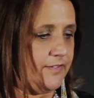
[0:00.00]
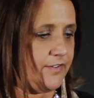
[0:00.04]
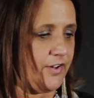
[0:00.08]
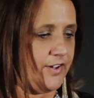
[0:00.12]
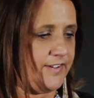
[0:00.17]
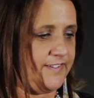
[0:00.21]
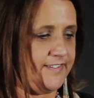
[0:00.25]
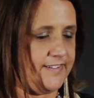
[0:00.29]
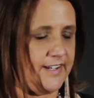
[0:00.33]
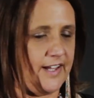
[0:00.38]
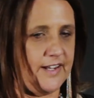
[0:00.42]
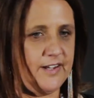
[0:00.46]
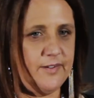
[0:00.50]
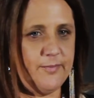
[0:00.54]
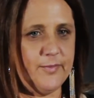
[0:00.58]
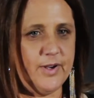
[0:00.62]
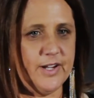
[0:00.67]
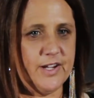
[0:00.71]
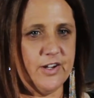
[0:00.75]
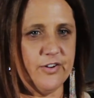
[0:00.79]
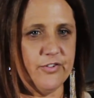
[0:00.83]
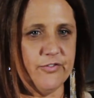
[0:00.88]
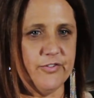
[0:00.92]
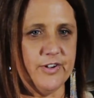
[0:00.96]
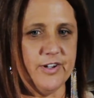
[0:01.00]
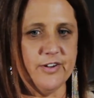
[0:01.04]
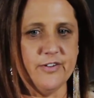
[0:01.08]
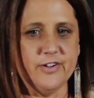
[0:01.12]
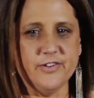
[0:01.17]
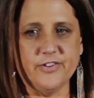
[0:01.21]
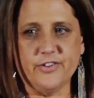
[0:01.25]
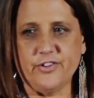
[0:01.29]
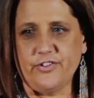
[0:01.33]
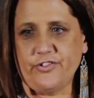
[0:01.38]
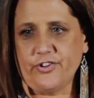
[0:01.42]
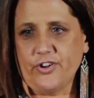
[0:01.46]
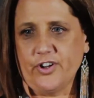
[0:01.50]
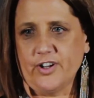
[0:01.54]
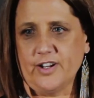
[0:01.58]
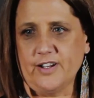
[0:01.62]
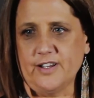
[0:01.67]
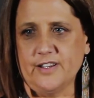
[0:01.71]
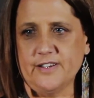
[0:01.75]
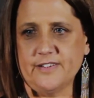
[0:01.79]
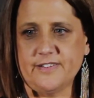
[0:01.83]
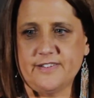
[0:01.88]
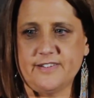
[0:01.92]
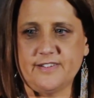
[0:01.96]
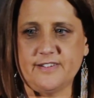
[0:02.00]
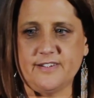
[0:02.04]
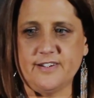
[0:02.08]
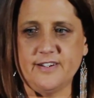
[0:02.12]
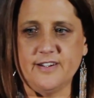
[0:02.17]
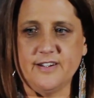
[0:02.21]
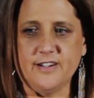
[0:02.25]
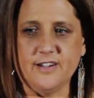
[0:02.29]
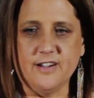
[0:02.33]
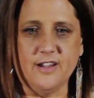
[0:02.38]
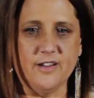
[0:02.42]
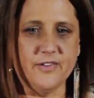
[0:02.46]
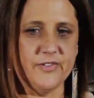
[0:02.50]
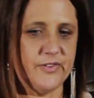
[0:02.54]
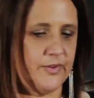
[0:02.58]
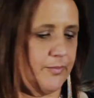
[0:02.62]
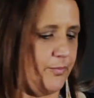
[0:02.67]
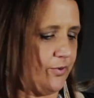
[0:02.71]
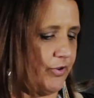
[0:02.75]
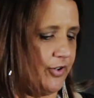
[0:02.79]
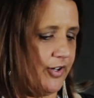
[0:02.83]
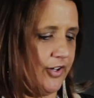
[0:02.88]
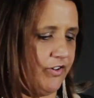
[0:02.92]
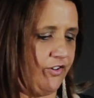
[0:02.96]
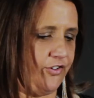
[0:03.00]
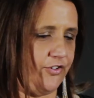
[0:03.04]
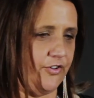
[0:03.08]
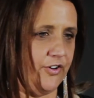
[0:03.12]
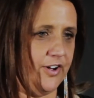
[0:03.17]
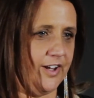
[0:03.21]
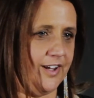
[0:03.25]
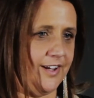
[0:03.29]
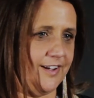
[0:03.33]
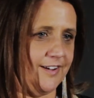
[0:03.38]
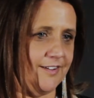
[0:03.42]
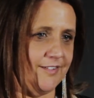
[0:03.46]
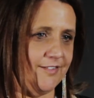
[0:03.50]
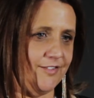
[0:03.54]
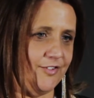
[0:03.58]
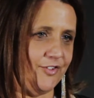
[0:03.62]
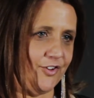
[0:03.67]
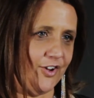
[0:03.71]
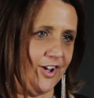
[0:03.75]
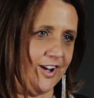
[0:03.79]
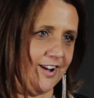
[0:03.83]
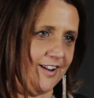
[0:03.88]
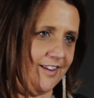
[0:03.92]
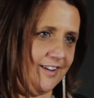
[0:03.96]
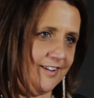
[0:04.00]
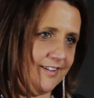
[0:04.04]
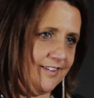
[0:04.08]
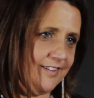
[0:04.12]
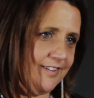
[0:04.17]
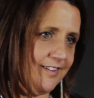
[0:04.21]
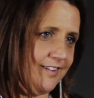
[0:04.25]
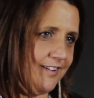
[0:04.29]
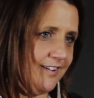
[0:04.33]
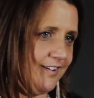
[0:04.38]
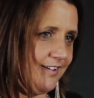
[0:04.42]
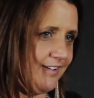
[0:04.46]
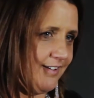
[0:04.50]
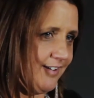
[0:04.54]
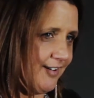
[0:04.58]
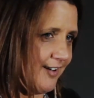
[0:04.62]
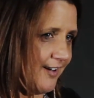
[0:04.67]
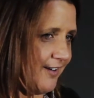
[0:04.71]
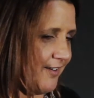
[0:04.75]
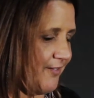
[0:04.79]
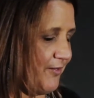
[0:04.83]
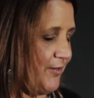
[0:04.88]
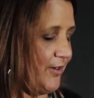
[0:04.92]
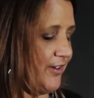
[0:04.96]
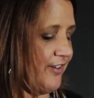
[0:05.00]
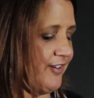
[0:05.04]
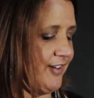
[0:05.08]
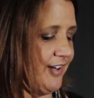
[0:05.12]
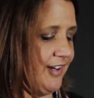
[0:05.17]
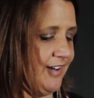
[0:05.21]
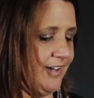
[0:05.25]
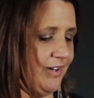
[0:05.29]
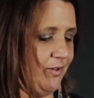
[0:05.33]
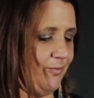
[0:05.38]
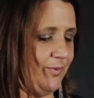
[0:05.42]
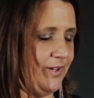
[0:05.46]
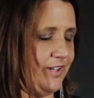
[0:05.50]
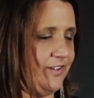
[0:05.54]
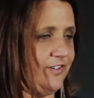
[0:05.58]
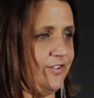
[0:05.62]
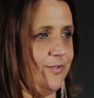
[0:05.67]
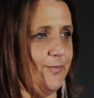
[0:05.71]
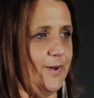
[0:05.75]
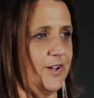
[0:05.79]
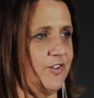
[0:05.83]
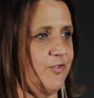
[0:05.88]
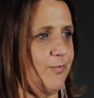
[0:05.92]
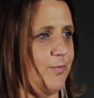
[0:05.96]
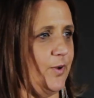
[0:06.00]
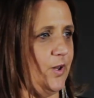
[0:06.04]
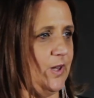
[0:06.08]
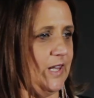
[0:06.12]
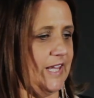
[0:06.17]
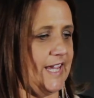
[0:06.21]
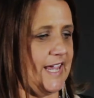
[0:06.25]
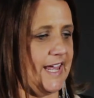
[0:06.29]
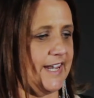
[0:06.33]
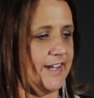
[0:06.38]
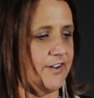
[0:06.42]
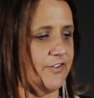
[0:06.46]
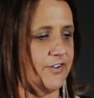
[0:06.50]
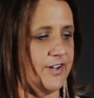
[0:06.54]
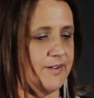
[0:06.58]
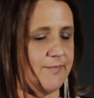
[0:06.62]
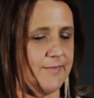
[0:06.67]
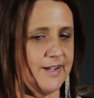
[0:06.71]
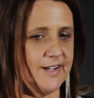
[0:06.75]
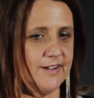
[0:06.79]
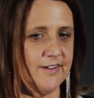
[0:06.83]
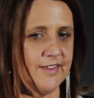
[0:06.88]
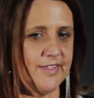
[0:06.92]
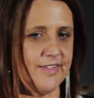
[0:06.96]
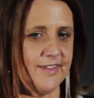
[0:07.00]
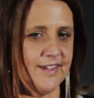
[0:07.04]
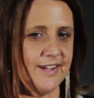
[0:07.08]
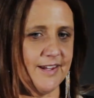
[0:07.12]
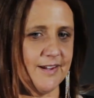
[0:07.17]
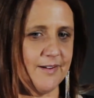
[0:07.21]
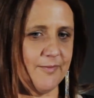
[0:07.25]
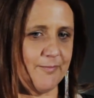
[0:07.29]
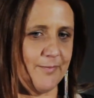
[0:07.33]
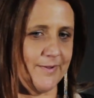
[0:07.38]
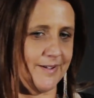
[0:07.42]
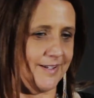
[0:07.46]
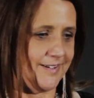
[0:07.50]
I started my career as a journalist, and I was a pretty shocking journalist, just a little bit too much Pollyanna in me, I think.